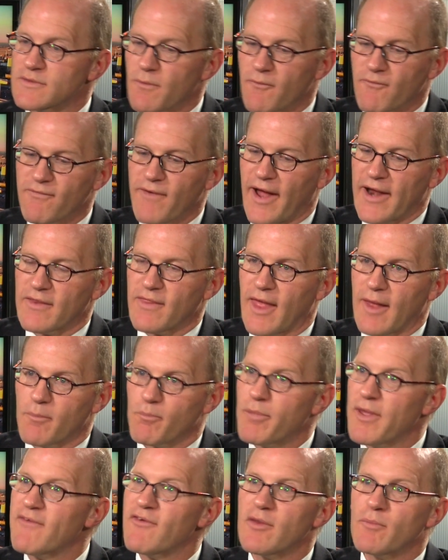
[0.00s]
to find that
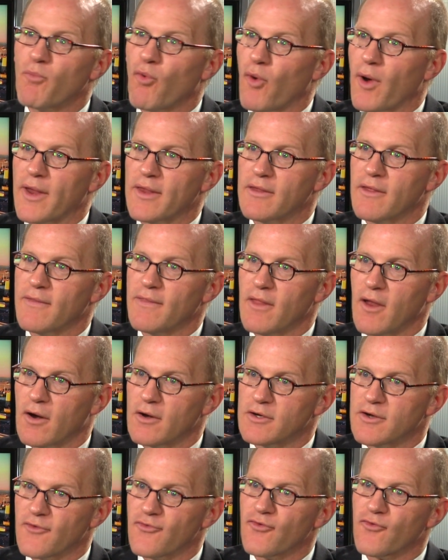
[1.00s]
pivot point in there
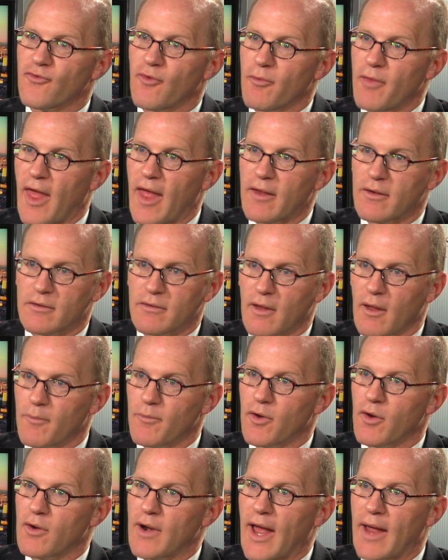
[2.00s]
just so that um,
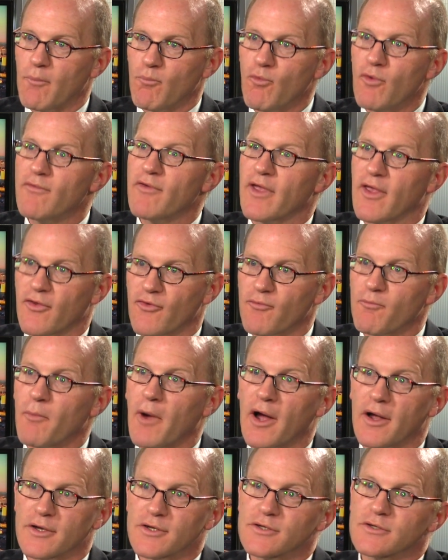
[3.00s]
you're not moving as much.